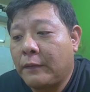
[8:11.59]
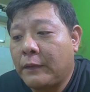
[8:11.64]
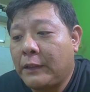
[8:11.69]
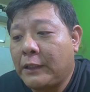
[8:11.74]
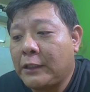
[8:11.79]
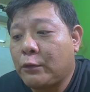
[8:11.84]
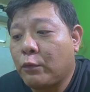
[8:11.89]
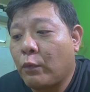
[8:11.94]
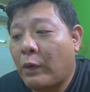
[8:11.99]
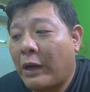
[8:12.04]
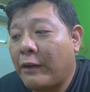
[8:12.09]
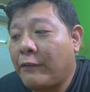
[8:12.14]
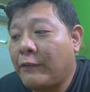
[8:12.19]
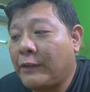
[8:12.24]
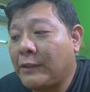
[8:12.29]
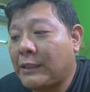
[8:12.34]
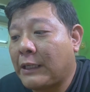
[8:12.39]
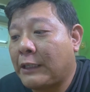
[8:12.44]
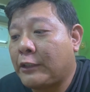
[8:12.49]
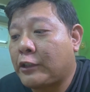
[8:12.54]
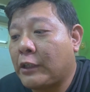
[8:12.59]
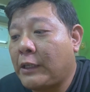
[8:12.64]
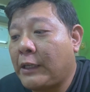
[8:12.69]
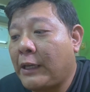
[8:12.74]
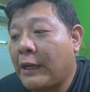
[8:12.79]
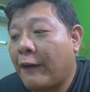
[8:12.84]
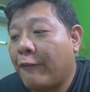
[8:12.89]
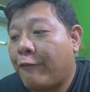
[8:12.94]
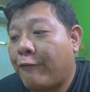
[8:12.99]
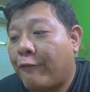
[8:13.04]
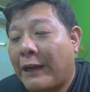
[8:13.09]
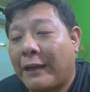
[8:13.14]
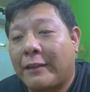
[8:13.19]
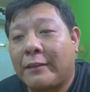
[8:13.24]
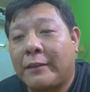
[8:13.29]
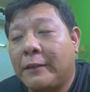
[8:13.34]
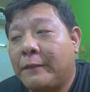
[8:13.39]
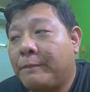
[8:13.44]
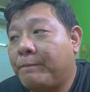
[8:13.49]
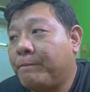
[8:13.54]
this virus actually
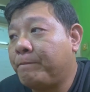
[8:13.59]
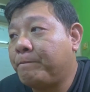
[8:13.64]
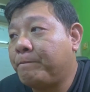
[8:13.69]
affected